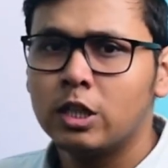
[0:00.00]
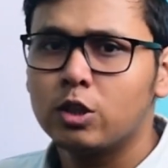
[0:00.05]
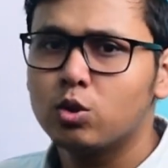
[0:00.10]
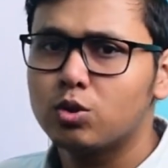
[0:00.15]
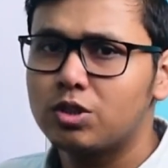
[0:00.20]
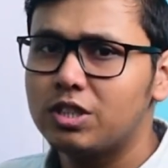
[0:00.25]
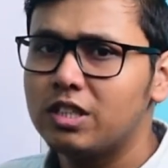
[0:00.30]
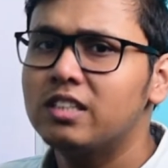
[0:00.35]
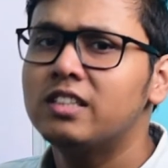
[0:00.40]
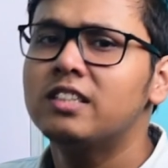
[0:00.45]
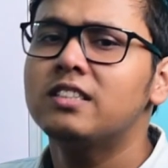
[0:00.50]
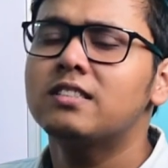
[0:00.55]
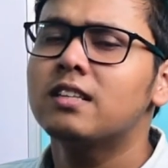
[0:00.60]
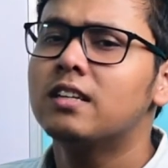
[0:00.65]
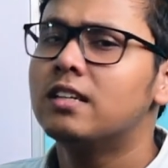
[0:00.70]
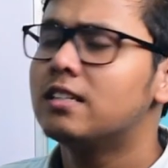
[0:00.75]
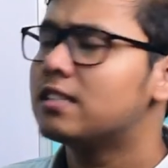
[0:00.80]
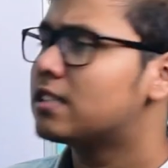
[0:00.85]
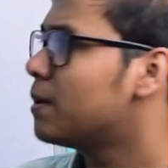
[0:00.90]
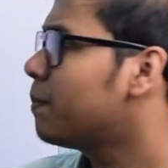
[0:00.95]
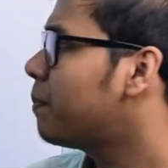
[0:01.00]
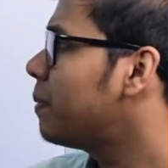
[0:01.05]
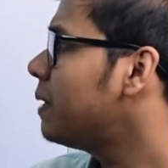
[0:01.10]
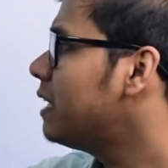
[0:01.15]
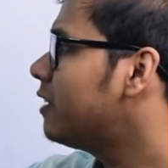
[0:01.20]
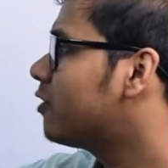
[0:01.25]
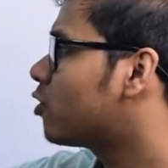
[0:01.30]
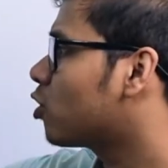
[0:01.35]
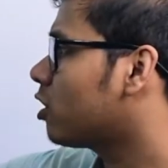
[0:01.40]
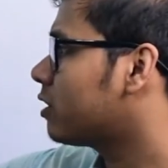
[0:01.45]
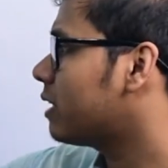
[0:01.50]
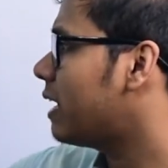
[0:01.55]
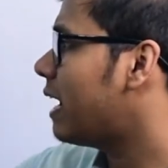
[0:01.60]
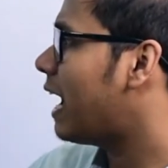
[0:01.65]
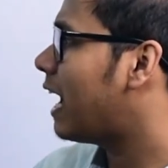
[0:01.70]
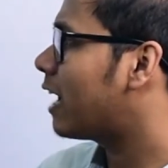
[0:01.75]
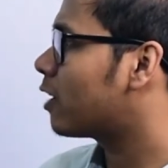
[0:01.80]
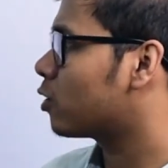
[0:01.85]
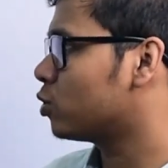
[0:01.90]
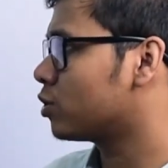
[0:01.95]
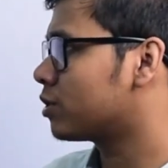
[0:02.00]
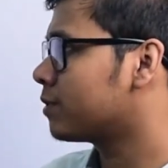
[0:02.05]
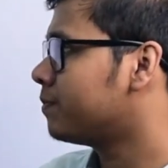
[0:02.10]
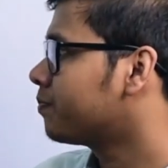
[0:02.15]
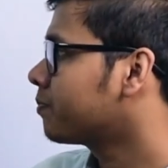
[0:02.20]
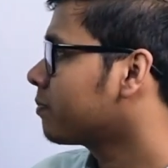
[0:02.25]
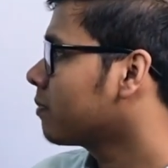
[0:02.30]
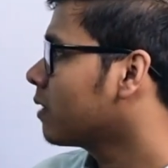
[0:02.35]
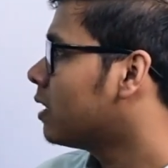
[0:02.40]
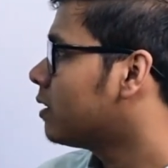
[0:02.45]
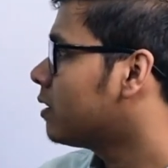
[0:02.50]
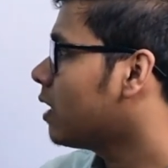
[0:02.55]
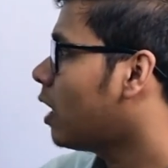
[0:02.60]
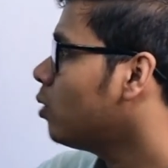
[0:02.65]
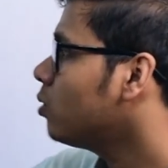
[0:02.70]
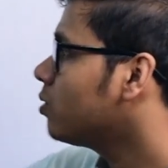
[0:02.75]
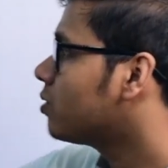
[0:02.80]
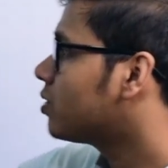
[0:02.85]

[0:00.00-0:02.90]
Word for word: To see this, simply draw the arrows. Now